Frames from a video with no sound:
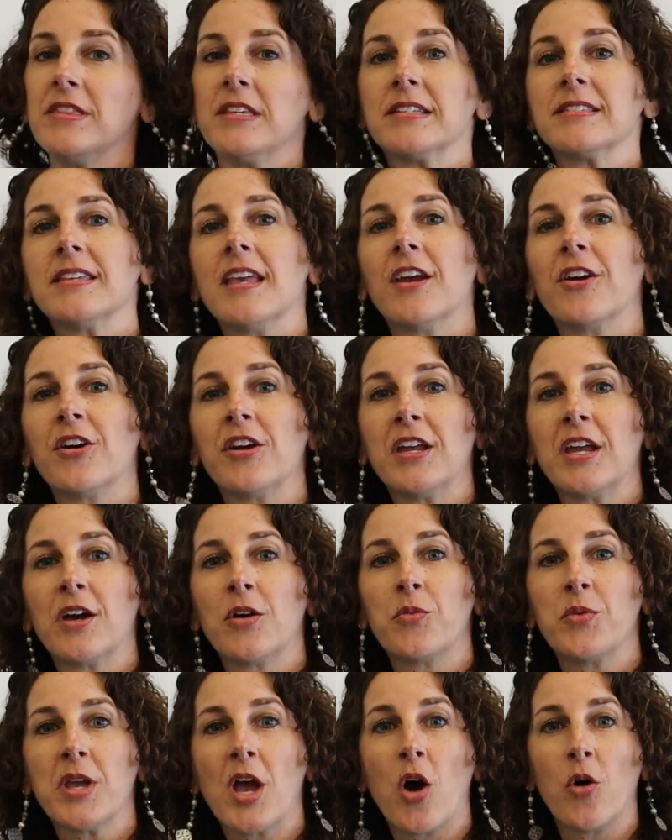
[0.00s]
in this
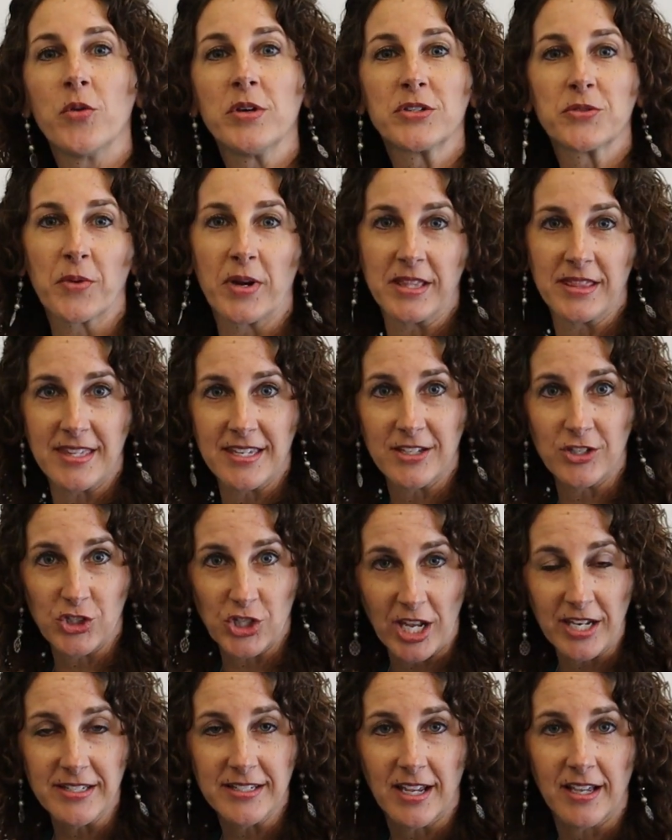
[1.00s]
area, we always write the
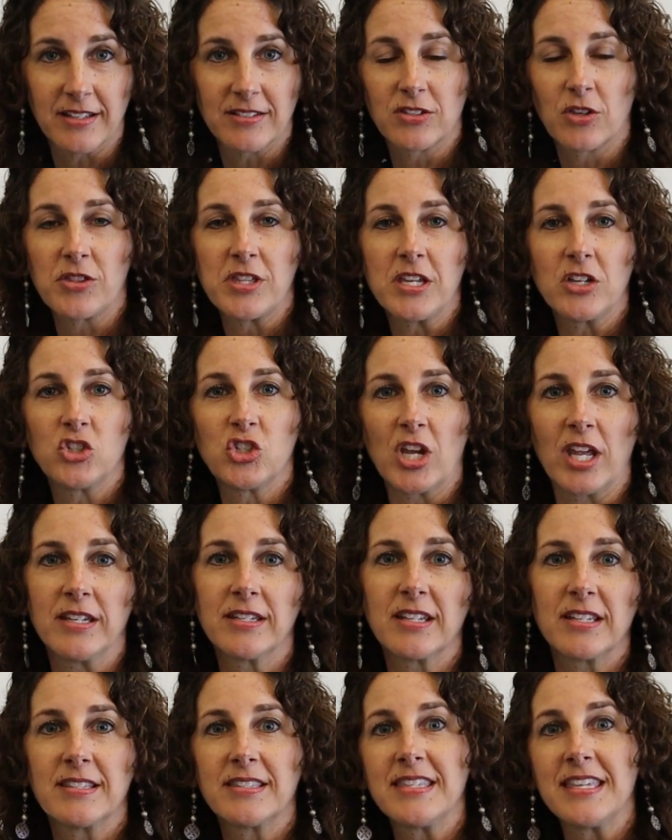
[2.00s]
agenda. So the
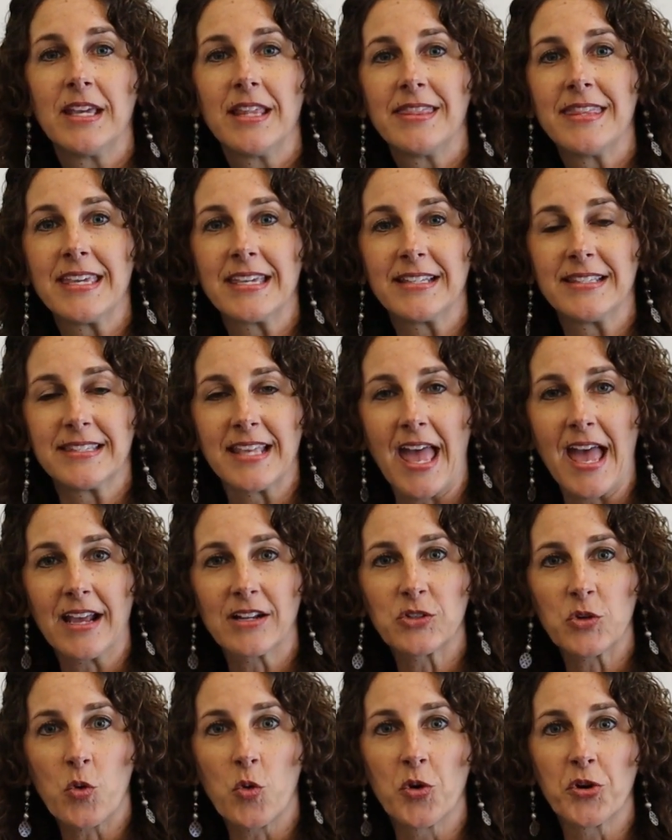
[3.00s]
agenda is the
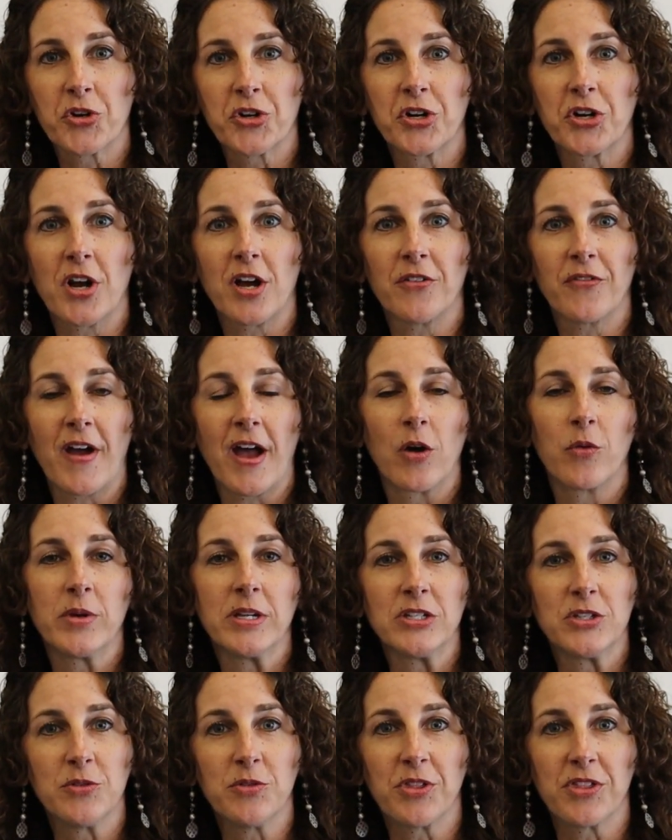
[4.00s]
exact order of how
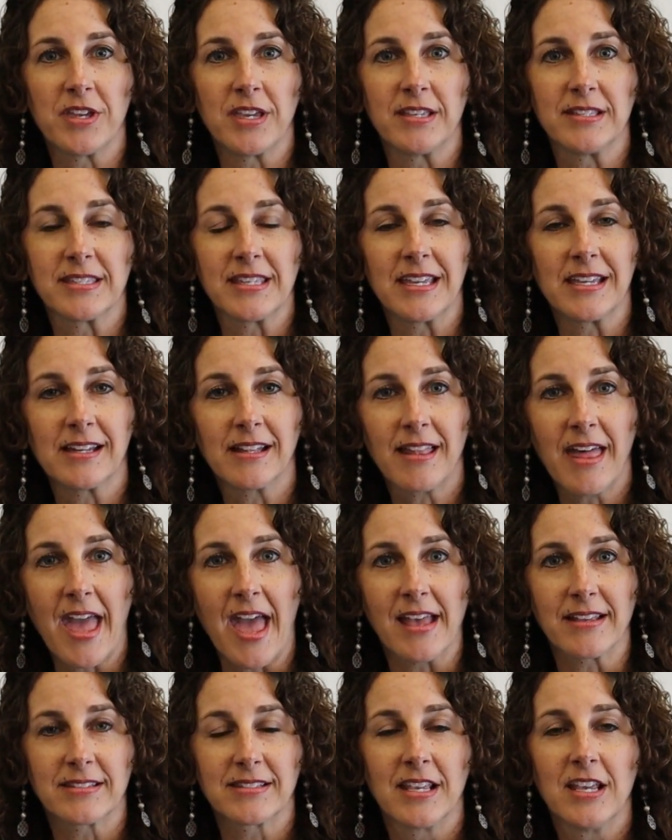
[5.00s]
we do things in
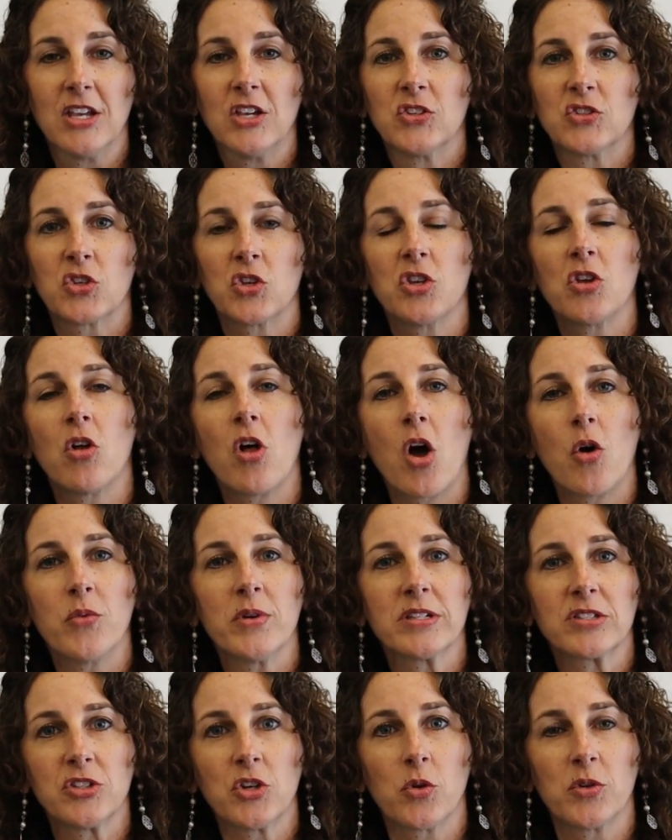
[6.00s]
class. So you'll
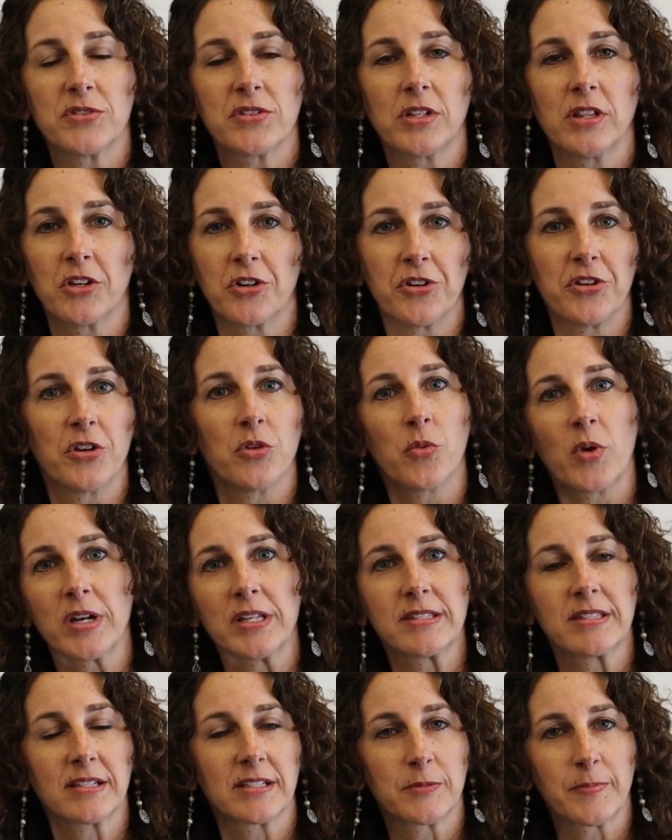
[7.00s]
always know as a learner
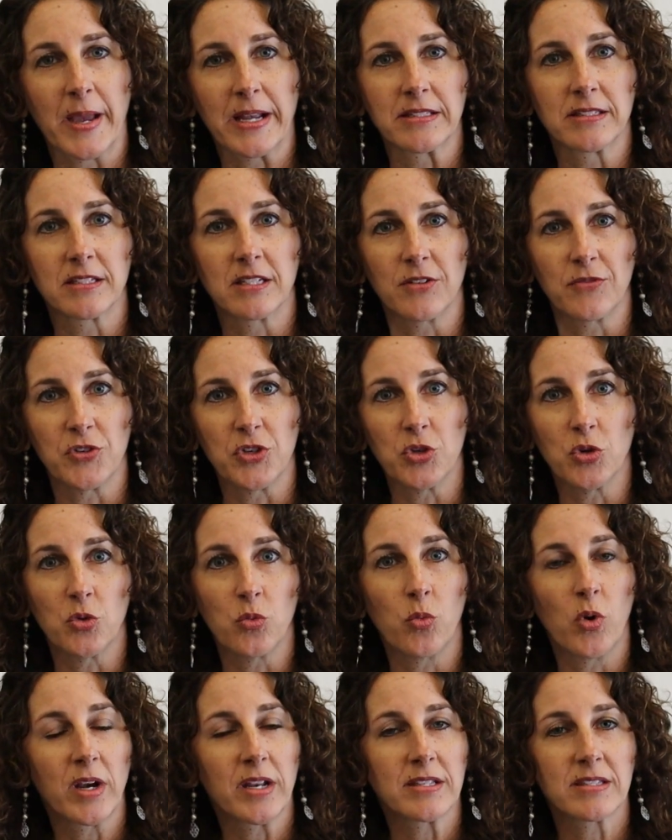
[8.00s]
what is expected of
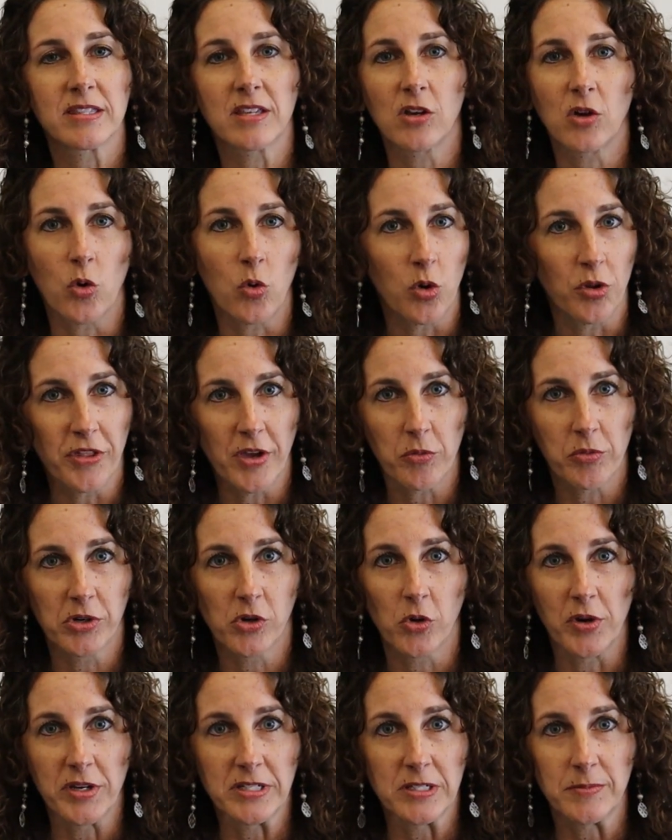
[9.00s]
you, what is the goal that
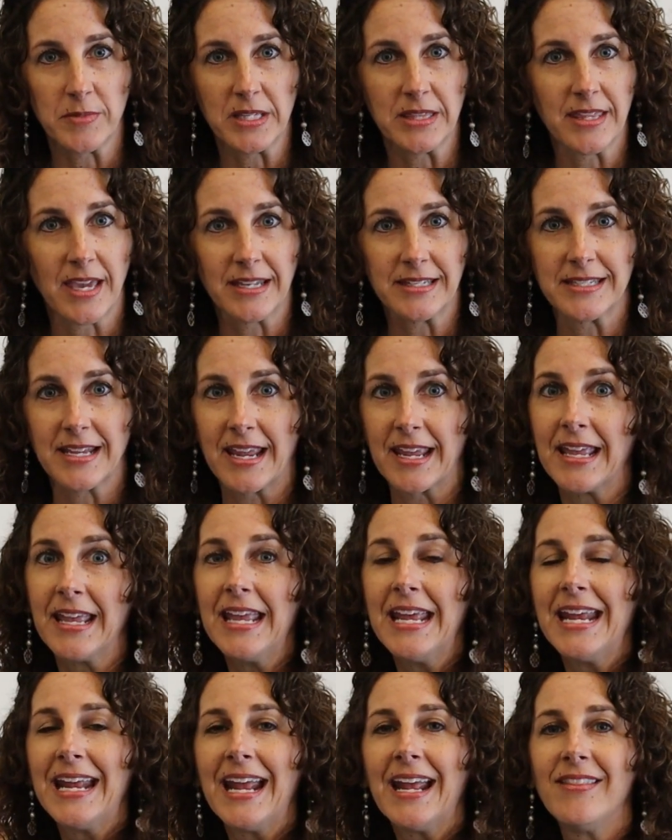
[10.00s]
we're going to meet that
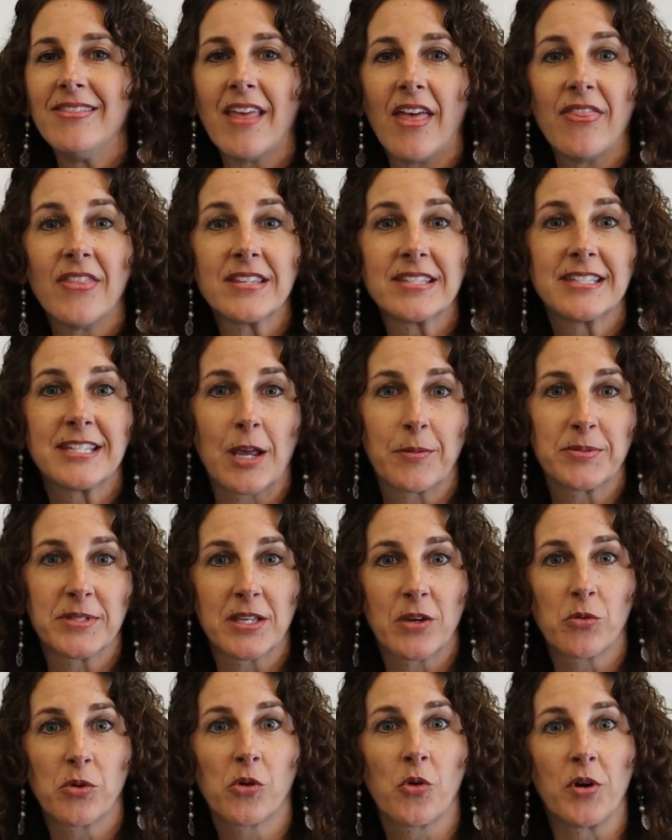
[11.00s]
day, and then the steps
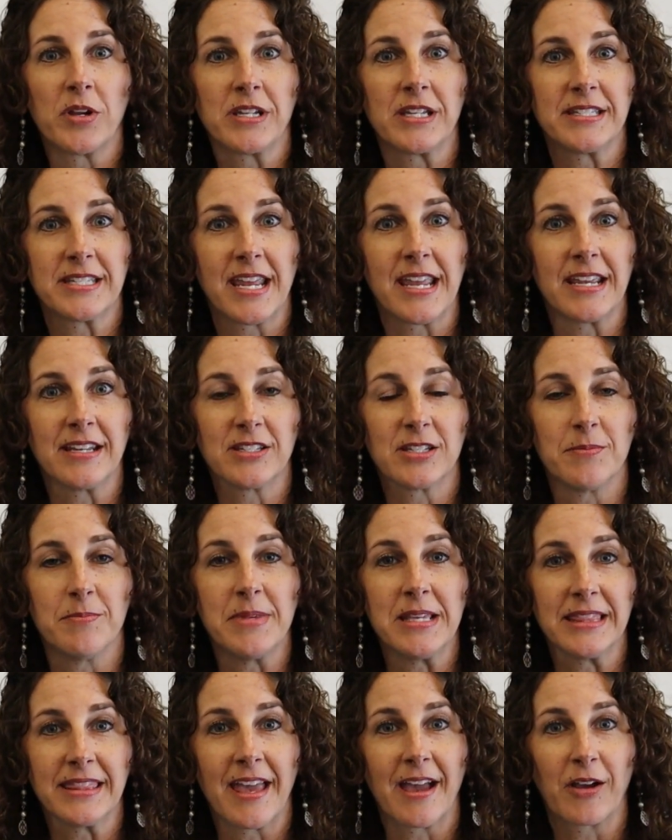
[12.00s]
that we're going to take to
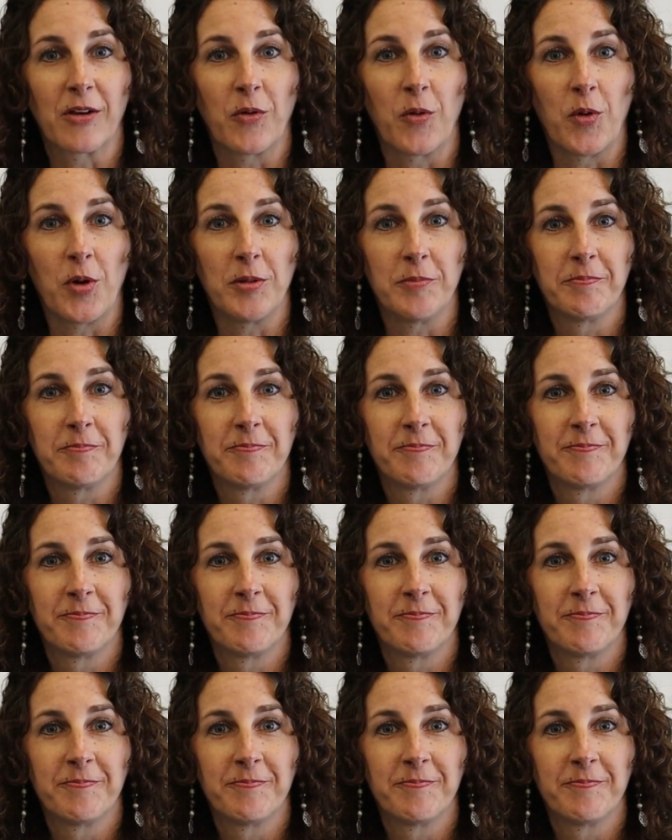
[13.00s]
meet that goal.